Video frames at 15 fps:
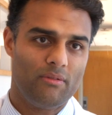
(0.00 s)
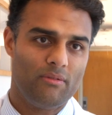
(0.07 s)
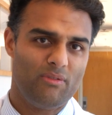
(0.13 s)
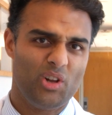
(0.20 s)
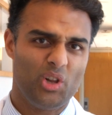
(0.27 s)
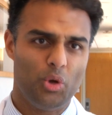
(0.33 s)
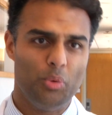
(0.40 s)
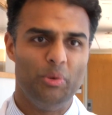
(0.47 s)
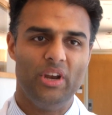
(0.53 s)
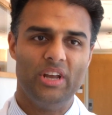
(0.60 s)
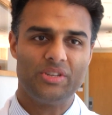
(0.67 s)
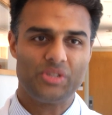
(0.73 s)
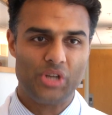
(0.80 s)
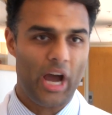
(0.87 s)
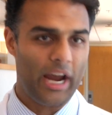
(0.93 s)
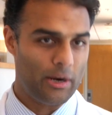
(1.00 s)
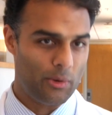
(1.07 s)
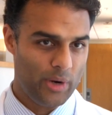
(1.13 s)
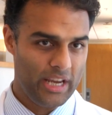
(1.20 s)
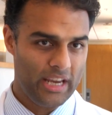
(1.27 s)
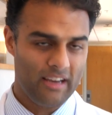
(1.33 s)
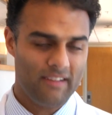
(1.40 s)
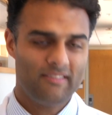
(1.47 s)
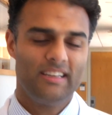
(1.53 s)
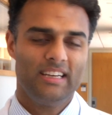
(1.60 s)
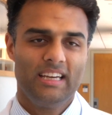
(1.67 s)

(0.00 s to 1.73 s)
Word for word: voluminous diarrhea,